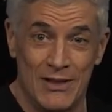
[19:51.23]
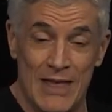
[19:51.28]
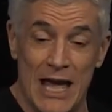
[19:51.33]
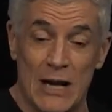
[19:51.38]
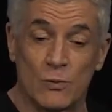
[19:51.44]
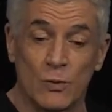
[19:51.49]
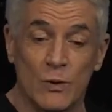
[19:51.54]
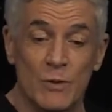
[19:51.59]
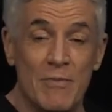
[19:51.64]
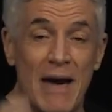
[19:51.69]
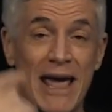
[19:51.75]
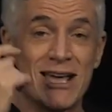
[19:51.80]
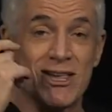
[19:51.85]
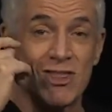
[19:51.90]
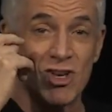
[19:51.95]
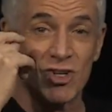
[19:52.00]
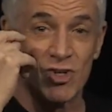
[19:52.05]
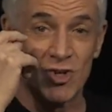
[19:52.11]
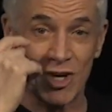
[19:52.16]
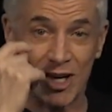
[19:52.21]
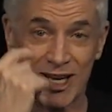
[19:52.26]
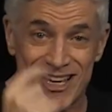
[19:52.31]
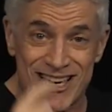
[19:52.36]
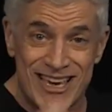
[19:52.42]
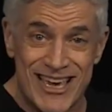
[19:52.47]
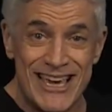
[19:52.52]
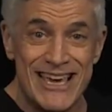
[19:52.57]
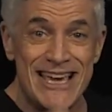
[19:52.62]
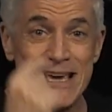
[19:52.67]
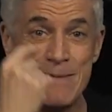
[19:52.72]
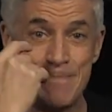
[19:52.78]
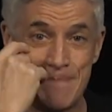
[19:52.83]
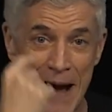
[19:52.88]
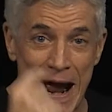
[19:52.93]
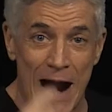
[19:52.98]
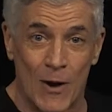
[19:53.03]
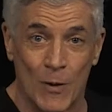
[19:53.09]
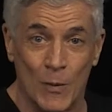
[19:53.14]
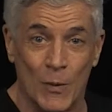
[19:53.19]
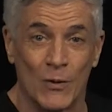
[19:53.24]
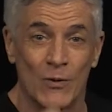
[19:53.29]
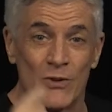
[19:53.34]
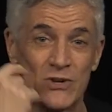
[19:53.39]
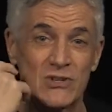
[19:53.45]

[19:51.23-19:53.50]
That would make this a key parable.